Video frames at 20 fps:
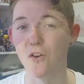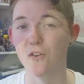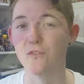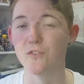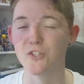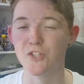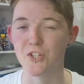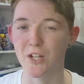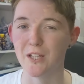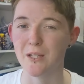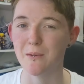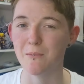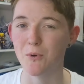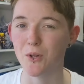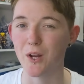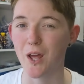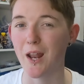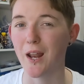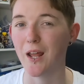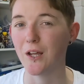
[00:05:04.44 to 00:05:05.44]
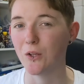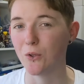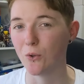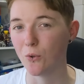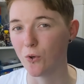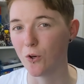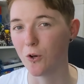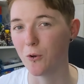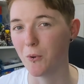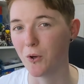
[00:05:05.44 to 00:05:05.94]
of Jellymon and
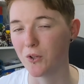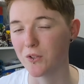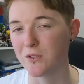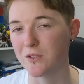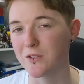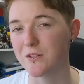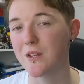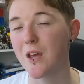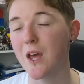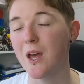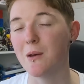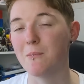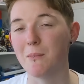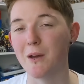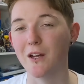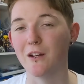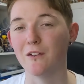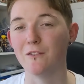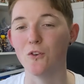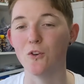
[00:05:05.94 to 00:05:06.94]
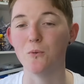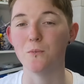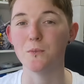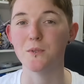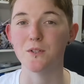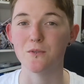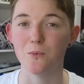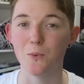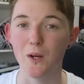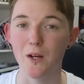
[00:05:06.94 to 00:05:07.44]
Angoramon's
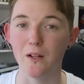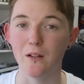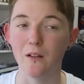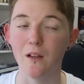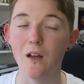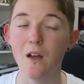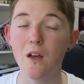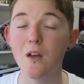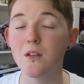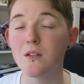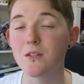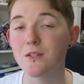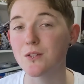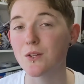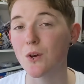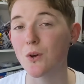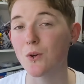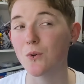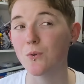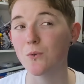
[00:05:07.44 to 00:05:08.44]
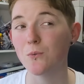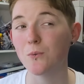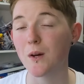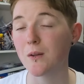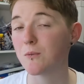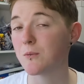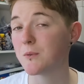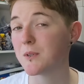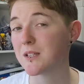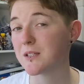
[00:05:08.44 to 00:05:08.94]
Forms as well. So
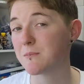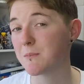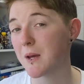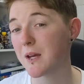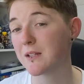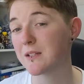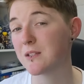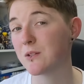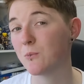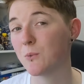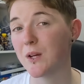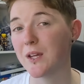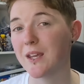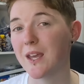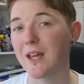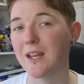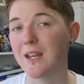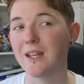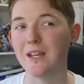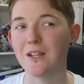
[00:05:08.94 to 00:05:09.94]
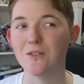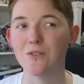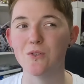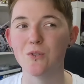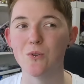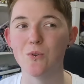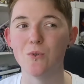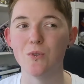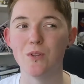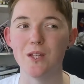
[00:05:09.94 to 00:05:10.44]
one would expect that we're getting
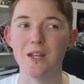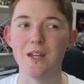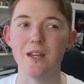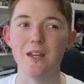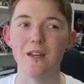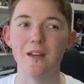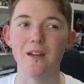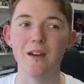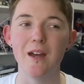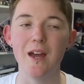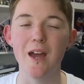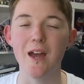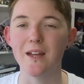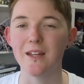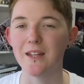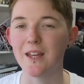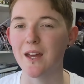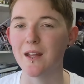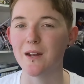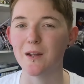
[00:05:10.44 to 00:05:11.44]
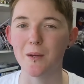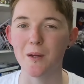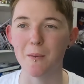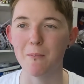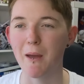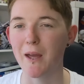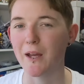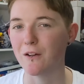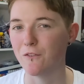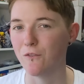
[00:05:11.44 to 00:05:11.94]
into the getting a
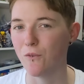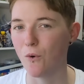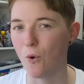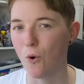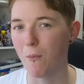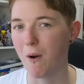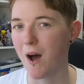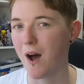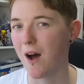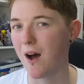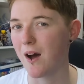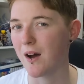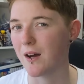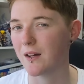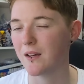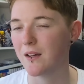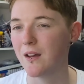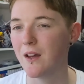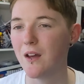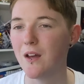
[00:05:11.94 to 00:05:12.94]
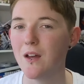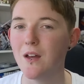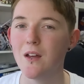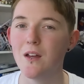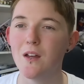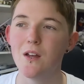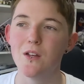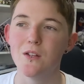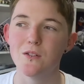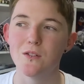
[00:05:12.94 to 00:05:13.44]
Mega Form arc.
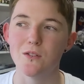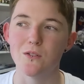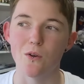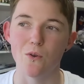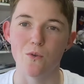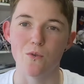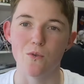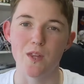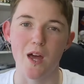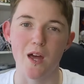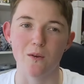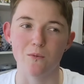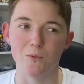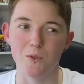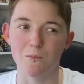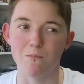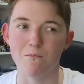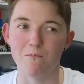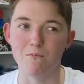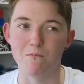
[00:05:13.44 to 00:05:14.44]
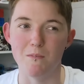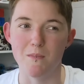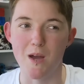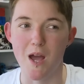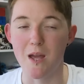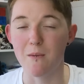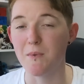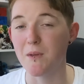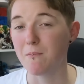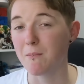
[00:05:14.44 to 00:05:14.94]
So that would
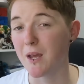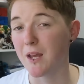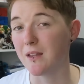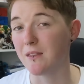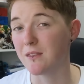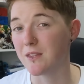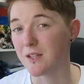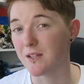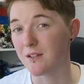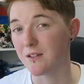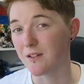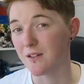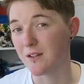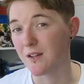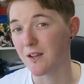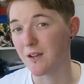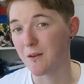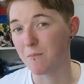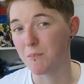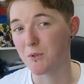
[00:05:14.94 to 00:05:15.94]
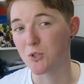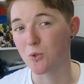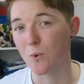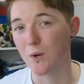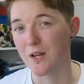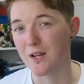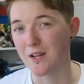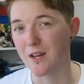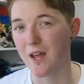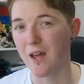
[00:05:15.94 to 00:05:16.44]
maybe mean that
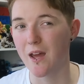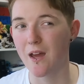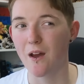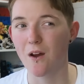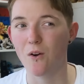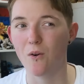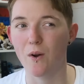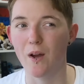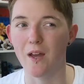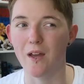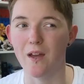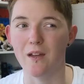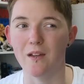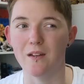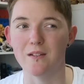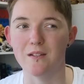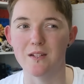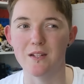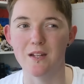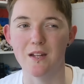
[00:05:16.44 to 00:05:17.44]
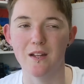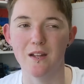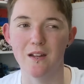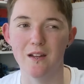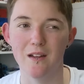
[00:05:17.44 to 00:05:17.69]
between now and